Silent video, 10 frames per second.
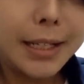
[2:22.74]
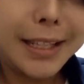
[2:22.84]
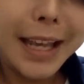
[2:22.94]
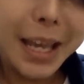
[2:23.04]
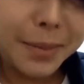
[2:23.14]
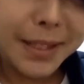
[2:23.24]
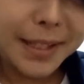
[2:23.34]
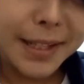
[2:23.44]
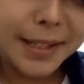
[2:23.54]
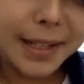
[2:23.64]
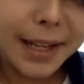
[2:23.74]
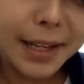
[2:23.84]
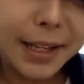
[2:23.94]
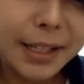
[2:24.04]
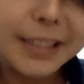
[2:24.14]
The Amos Yee
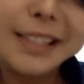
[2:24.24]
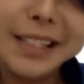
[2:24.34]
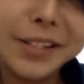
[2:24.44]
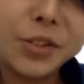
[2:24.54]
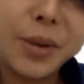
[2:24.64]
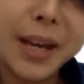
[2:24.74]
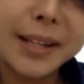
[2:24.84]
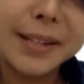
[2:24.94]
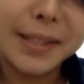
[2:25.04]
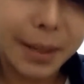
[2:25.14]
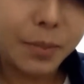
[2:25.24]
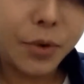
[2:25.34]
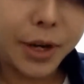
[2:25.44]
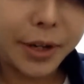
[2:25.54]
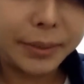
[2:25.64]
saga needs to end
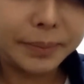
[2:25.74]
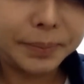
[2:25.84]
somewhere.